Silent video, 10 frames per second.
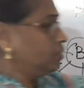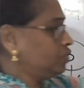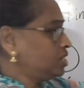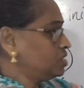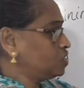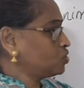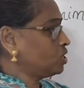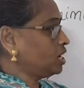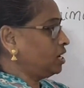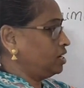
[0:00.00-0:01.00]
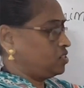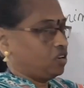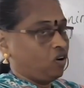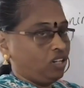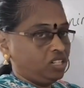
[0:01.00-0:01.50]
vertices are
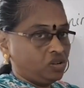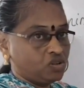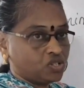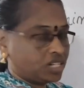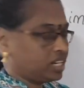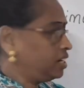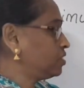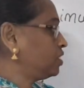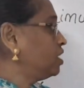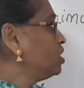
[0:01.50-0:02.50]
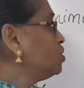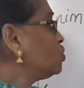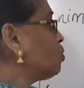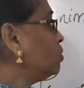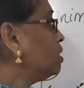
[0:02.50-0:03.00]
connected, all the nodes are connected.
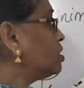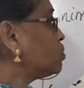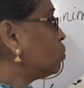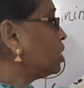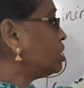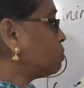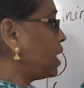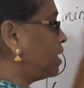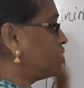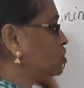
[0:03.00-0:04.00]
So this is what a spanning